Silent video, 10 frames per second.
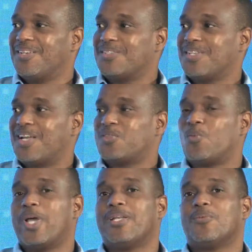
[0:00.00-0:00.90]
so that
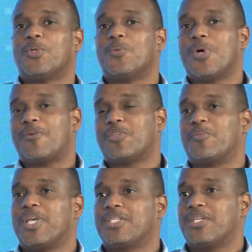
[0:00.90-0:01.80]
when we do have to
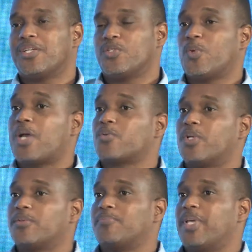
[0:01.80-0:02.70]
make changes, we're
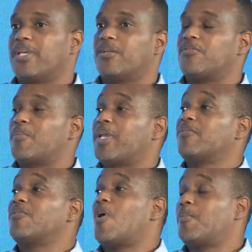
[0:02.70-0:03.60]
actually making it from an
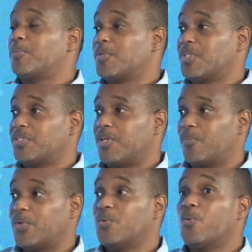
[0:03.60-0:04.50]
informed position.
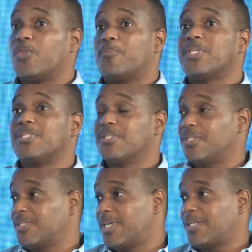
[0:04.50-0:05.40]
We know the
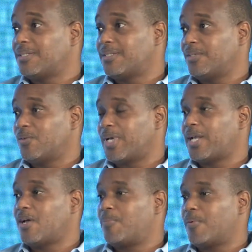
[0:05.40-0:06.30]
businesses that,
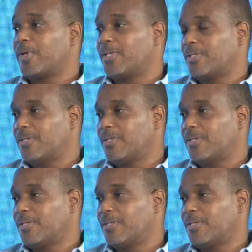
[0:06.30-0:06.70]
can operate.